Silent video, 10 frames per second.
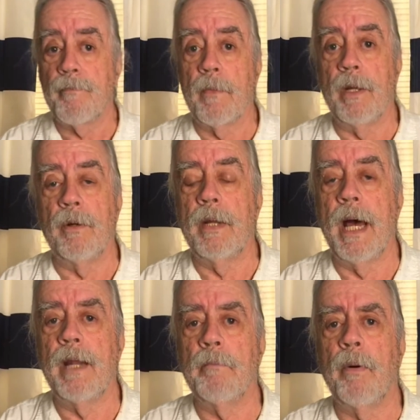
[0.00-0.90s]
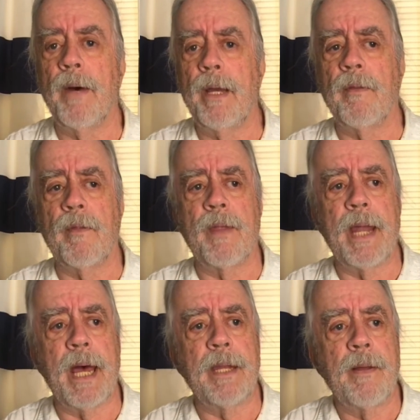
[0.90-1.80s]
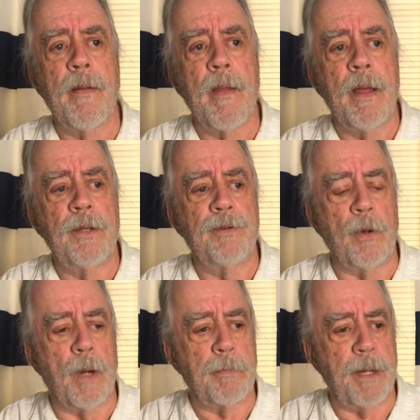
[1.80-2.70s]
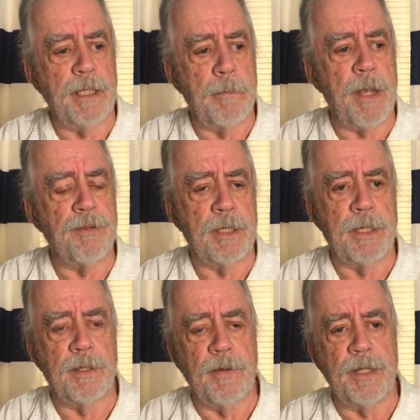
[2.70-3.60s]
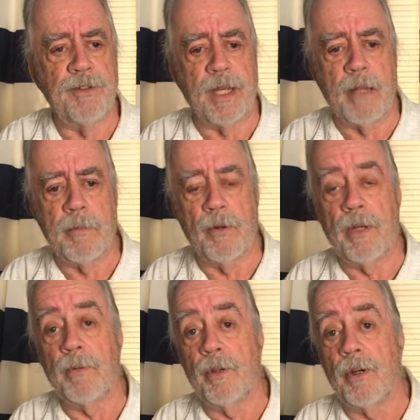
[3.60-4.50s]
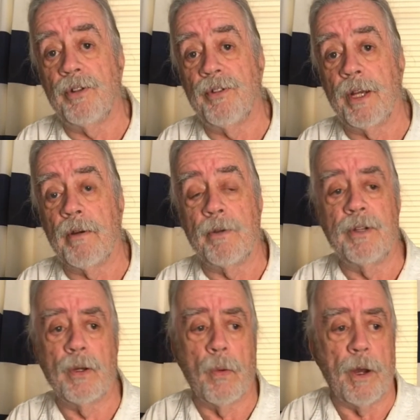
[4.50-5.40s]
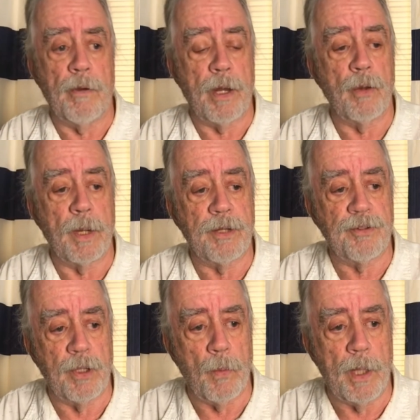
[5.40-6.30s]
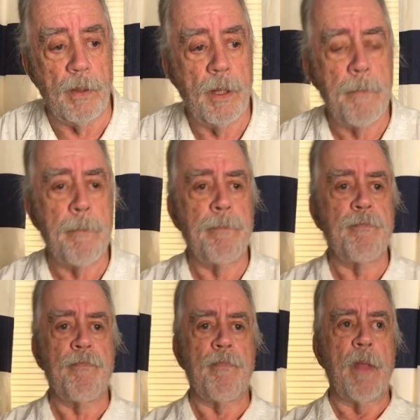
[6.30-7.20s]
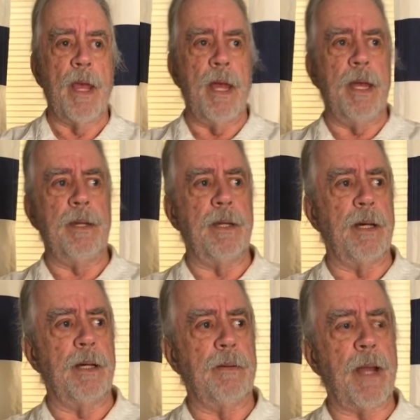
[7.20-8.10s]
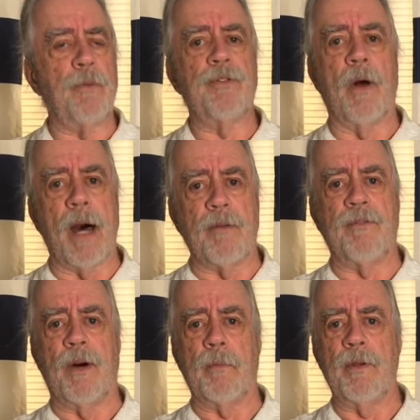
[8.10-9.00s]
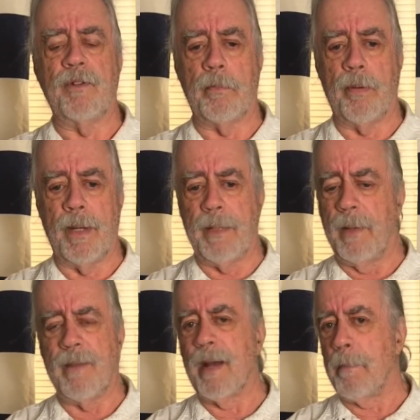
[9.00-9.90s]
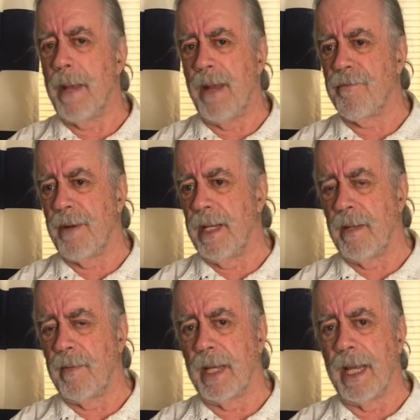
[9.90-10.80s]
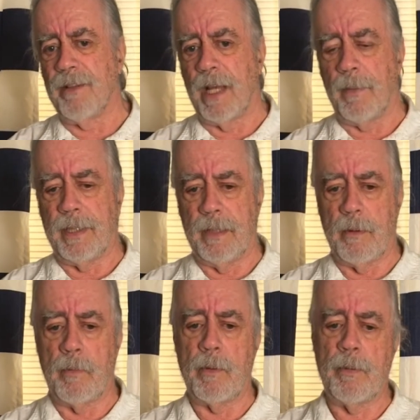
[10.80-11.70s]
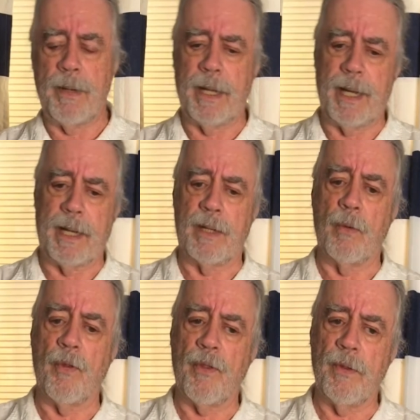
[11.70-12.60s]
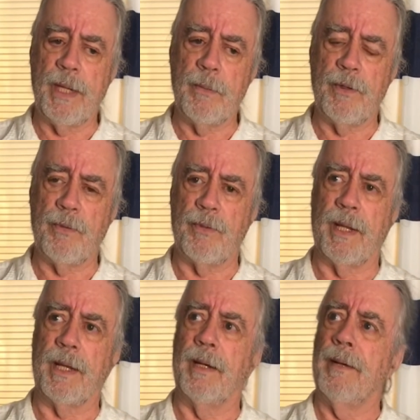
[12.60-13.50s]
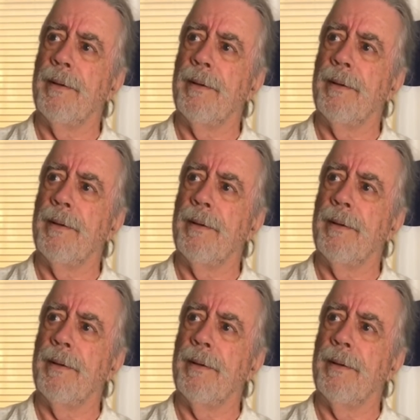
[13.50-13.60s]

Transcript: I don't know how to play other than that. So I played the bass and I did the lead singing because I was a good singer. I was in the choir. I knew I could sing well. And that was a lot of fun. We used to play. We never got paid for any of the gigs that we did, but we played like at Luther League, which was like it